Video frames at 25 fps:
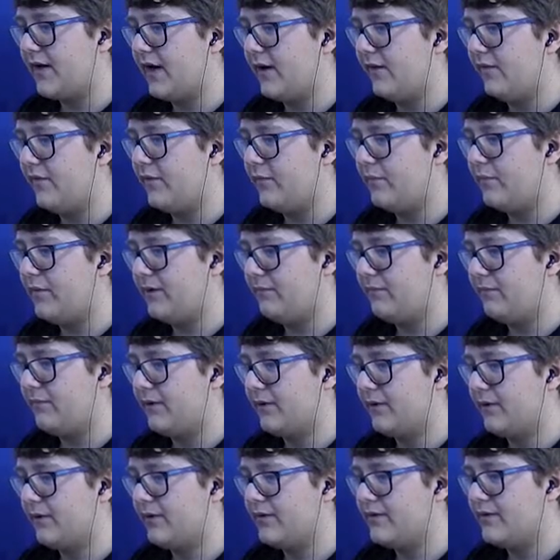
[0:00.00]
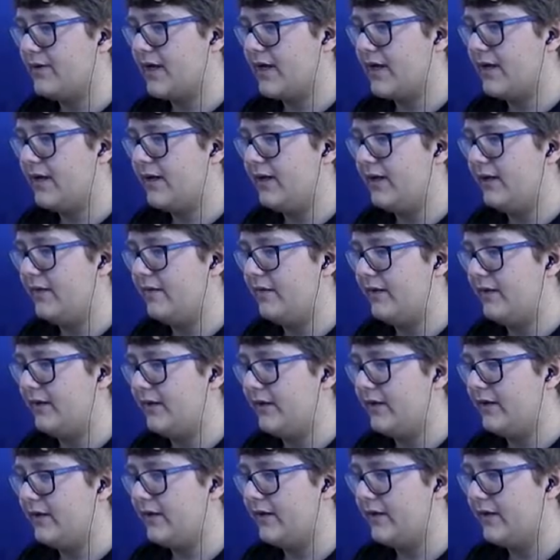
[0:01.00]
gained from pet bars and
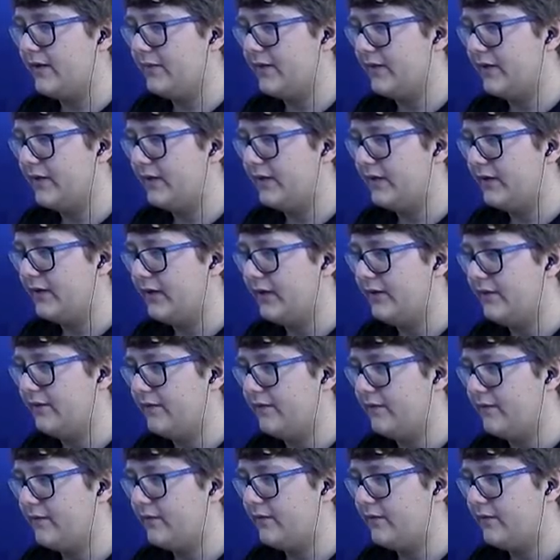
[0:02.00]
Evie. Eva. Eve.